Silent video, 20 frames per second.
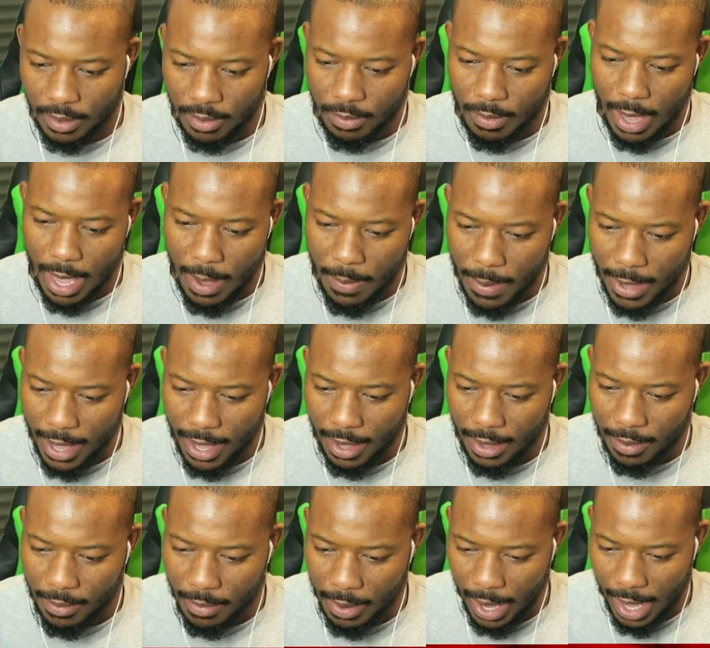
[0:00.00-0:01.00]

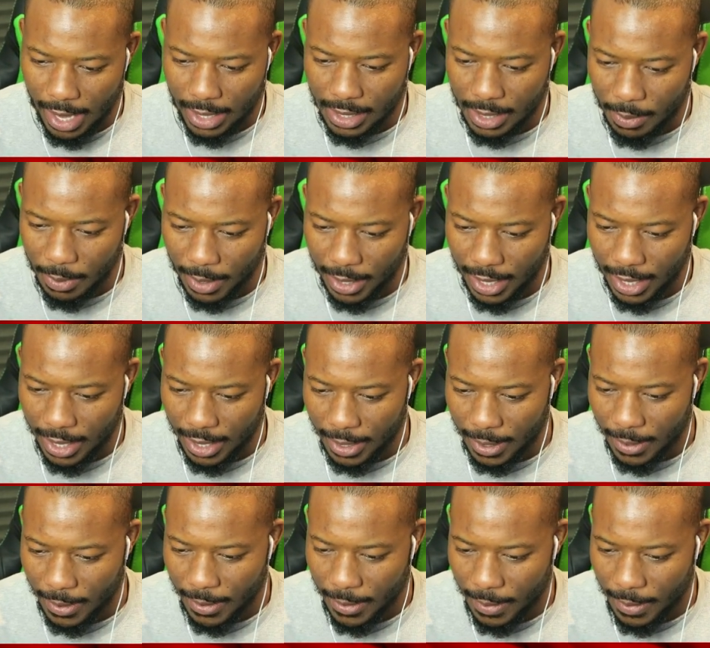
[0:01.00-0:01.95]
Maybe, possibly.